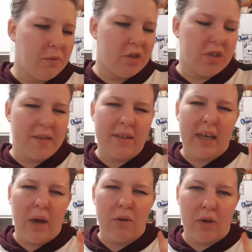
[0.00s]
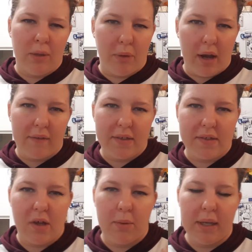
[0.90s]
which doesn't count during breakfast
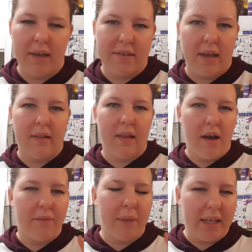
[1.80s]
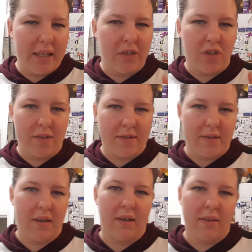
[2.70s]
though, because I love my kitchen
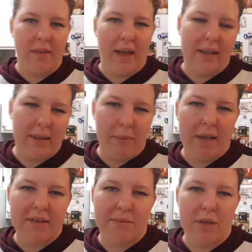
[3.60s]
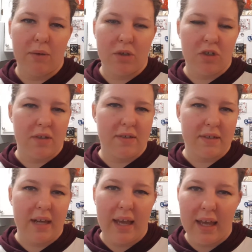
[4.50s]
sink that he makes me, which is
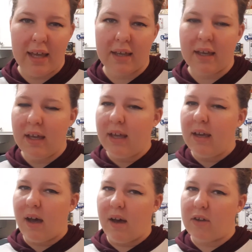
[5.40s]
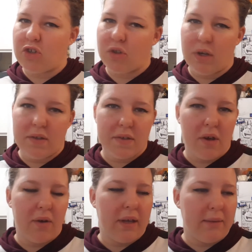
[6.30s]
an egg,
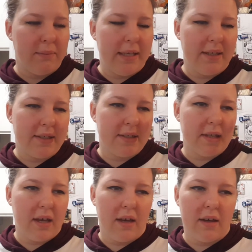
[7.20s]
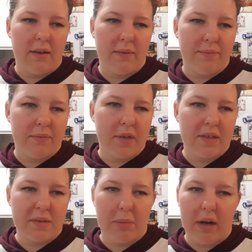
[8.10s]
chorizo and meat,
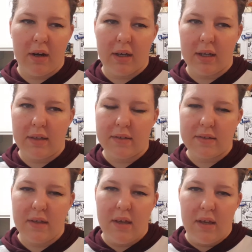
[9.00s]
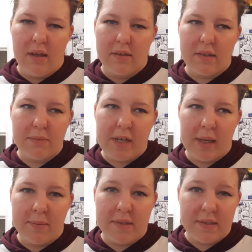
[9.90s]
asparagus,
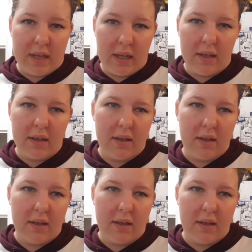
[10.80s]
sometimes steak